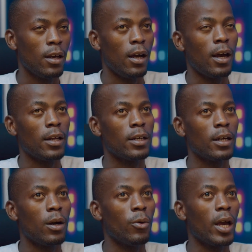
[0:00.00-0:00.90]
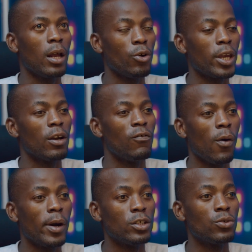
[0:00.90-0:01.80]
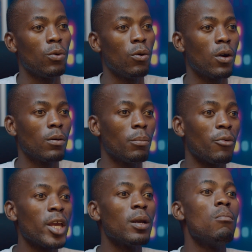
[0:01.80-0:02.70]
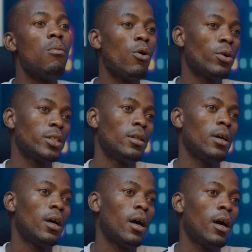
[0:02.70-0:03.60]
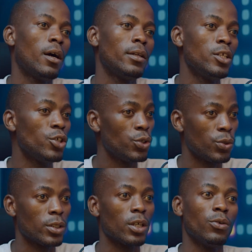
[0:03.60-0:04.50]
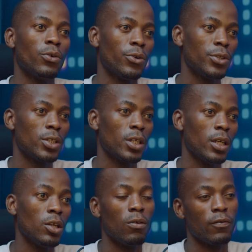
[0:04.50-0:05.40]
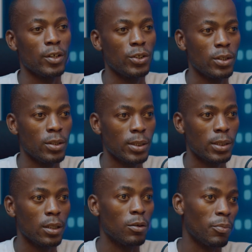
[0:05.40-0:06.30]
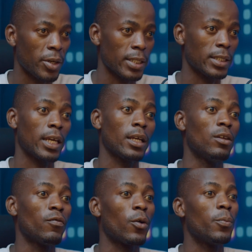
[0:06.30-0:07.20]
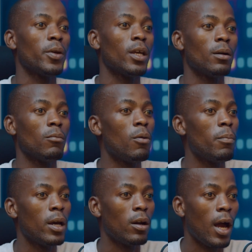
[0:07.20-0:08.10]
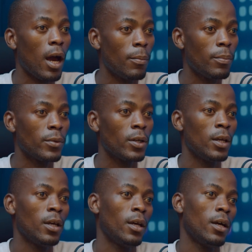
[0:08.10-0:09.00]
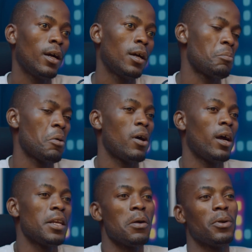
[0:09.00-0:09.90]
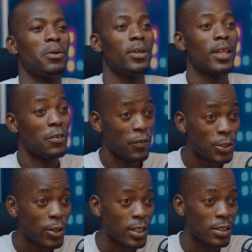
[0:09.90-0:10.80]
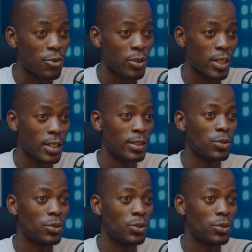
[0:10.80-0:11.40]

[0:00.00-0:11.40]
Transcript: and we are looking forward to bring more digital technology innovations in place, like developing mobile app enabled with artificial intelligence